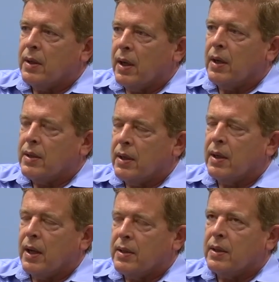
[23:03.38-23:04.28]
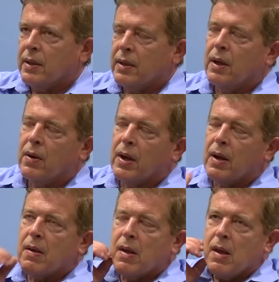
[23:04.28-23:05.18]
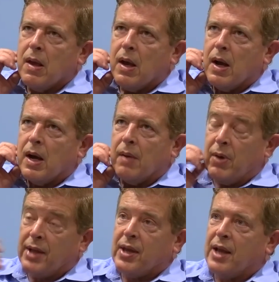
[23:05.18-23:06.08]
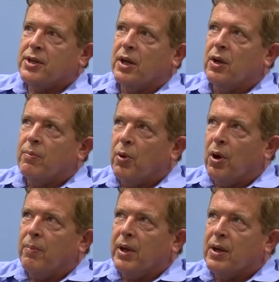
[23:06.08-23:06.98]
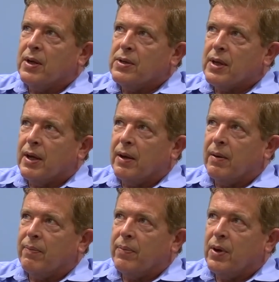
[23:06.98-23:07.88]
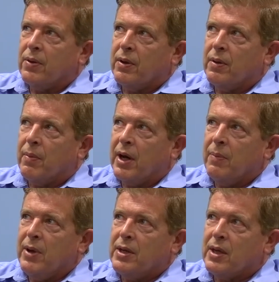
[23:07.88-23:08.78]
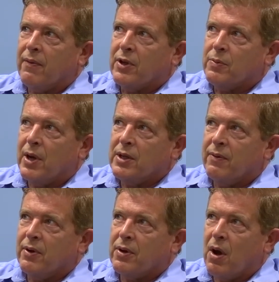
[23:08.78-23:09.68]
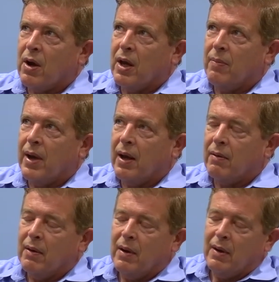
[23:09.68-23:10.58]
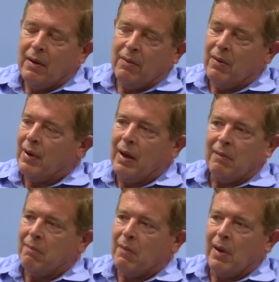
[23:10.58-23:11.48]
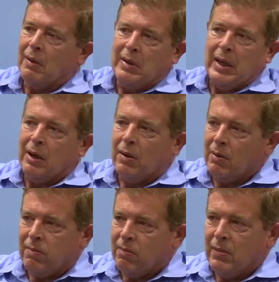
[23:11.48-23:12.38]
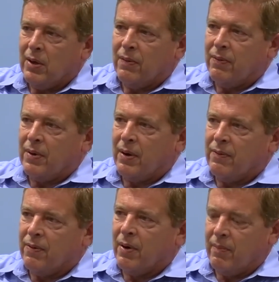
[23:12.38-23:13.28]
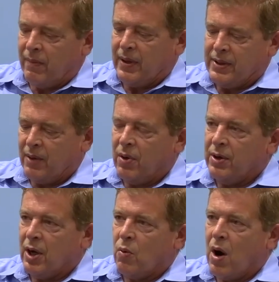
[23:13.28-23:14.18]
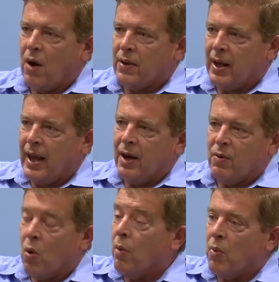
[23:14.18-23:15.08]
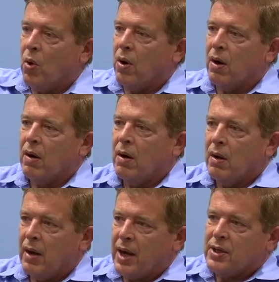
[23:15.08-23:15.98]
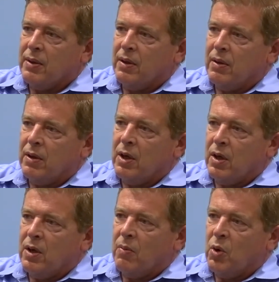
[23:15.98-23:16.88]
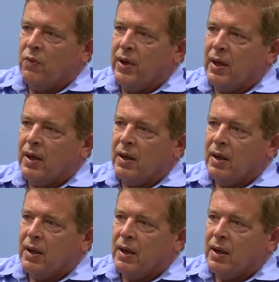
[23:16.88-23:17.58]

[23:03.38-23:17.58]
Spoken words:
Gotcha. Okay. Well, that's actually a good point because the money piece of it, especially if you're talking about like a year, from let's say when you acquire the land or more, to actually move in.